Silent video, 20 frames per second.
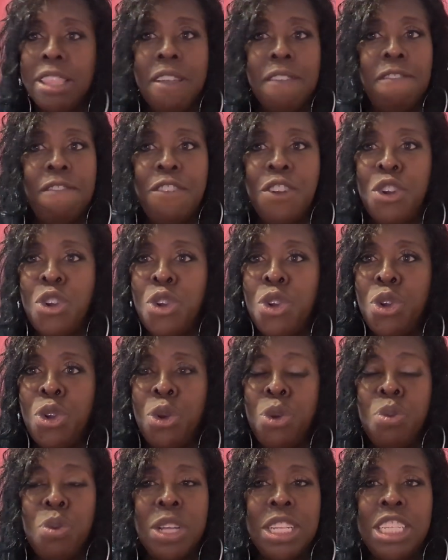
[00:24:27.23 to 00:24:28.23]
But the
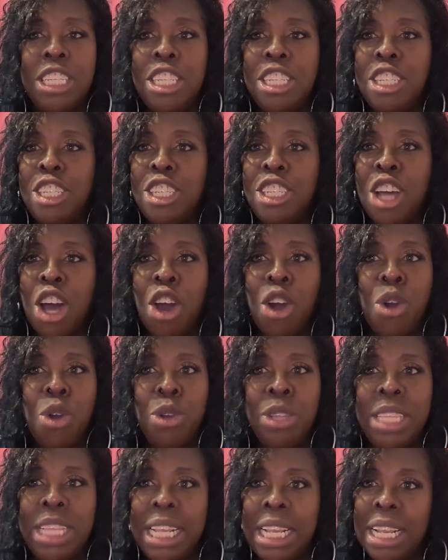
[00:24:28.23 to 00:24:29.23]
food was
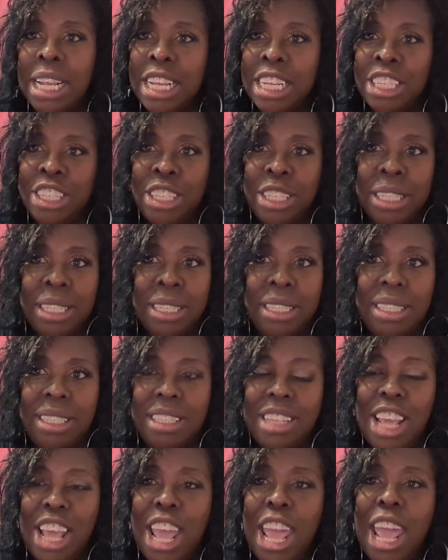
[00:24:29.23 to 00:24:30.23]
so
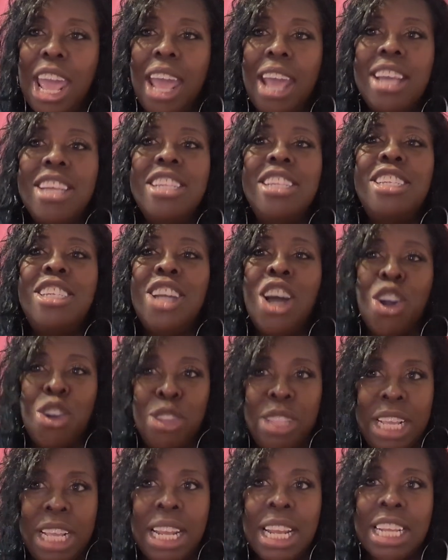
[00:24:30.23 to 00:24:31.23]
delicious.
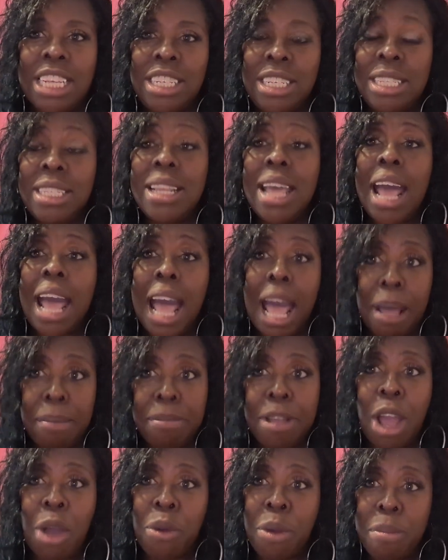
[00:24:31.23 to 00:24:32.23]
So delicious.
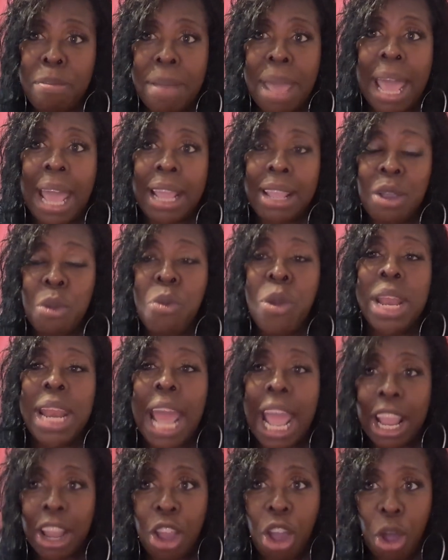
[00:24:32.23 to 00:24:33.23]
I'm going back.
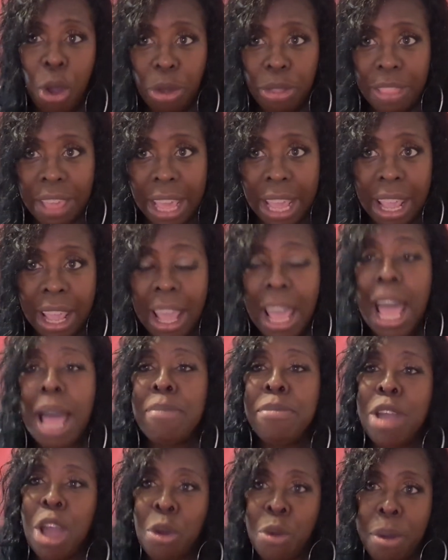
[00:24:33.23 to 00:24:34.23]
When I go
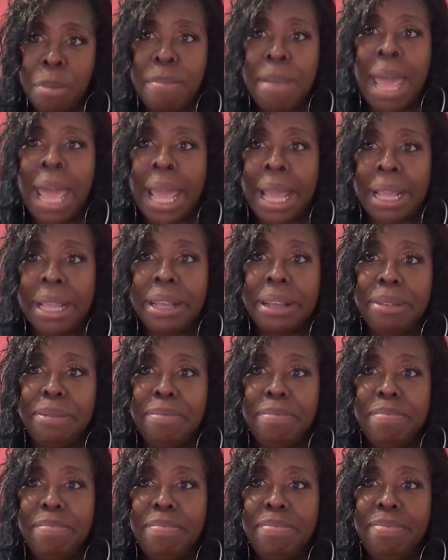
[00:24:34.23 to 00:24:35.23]
there, I'm going
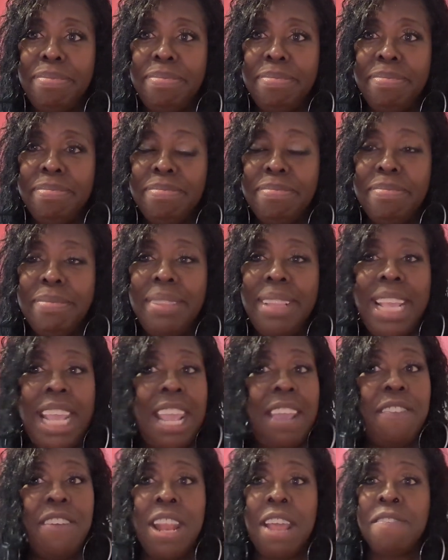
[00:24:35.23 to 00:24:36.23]
back.
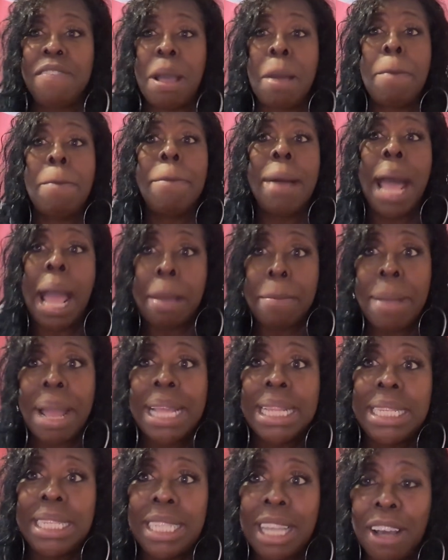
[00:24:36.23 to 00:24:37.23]
Even if I'm
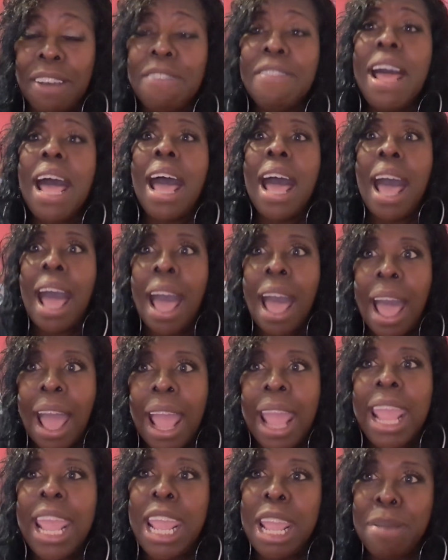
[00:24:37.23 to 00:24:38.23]
by myself,
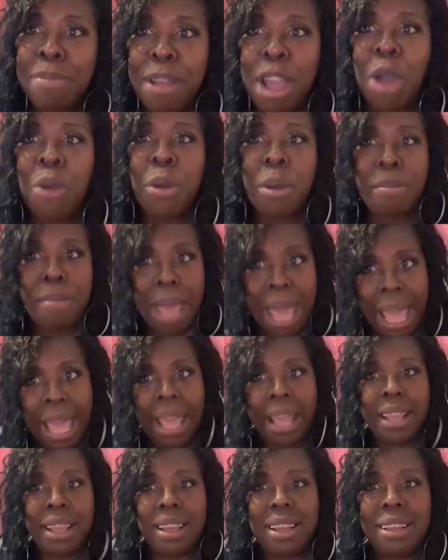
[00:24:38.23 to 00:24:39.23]
I am going
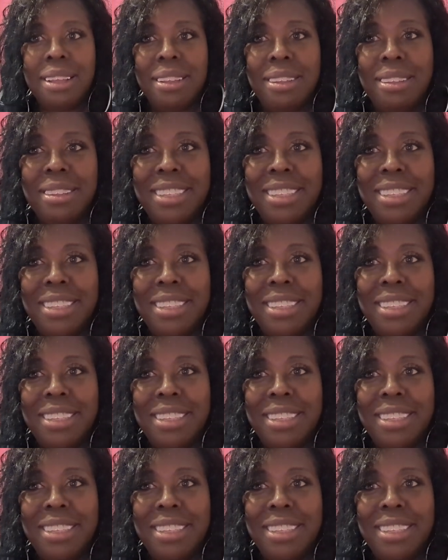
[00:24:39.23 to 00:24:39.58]
back.